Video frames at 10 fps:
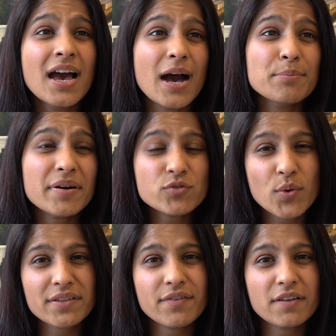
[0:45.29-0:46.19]
Above
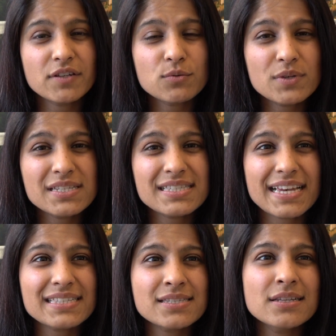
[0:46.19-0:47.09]
25 degrees
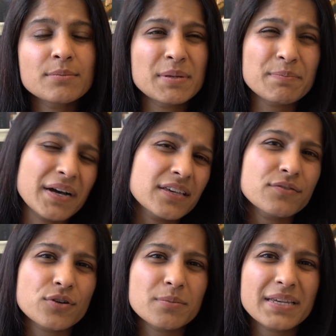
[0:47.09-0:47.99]
gets a little bit buggy
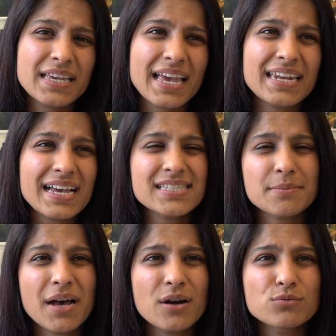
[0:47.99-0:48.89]
for me and I
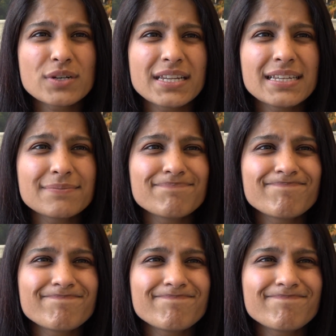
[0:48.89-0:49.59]
somehow really